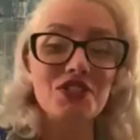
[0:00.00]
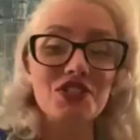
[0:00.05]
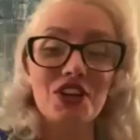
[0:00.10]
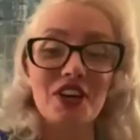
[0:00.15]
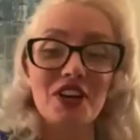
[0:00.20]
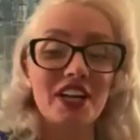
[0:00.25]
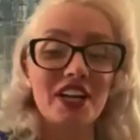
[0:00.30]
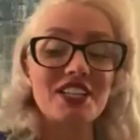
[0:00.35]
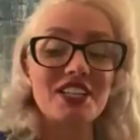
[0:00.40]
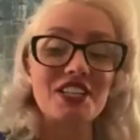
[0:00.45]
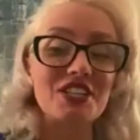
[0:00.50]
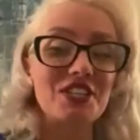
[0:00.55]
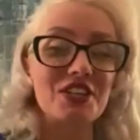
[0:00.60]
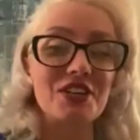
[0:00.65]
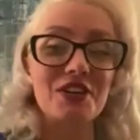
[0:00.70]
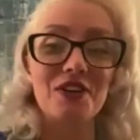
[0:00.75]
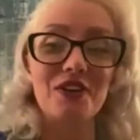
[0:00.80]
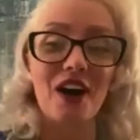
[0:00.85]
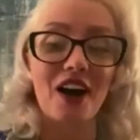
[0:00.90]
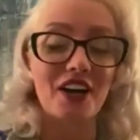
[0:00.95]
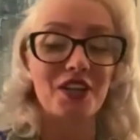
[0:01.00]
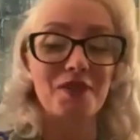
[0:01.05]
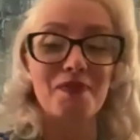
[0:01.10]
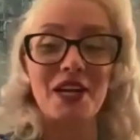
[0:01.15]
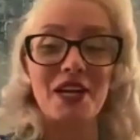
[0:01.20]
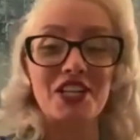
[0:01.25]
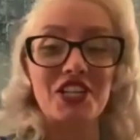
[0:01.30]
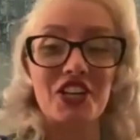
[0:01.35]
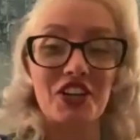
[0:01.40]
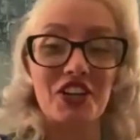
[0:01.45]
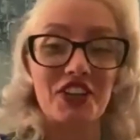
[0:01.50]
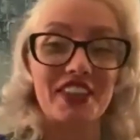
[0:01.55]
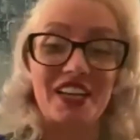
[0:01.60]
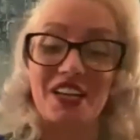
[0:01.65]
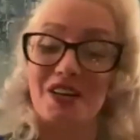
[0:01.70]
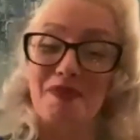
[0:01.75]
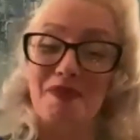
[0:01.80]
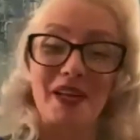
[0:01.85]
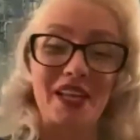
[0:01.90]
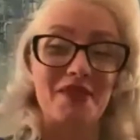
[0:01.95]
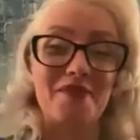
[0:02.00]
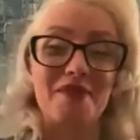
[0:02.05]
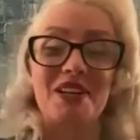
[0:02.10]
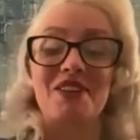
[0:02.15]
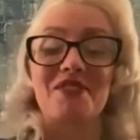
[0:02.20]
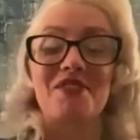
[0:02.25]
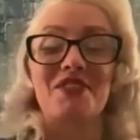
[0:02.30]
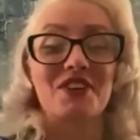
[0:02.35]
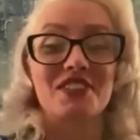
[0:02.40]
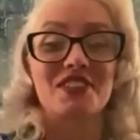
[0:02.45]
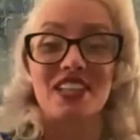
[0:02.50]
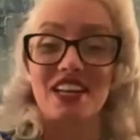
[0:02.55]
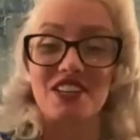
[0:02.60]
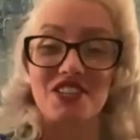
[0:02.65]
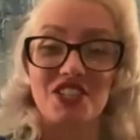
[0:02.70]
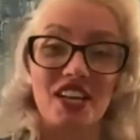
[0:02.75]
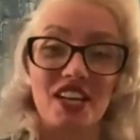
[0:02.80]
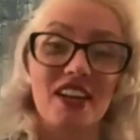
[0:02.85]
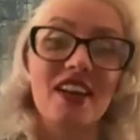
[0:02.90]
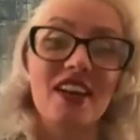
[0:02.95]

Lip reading: starting to do occupational therapy in the middle of your session.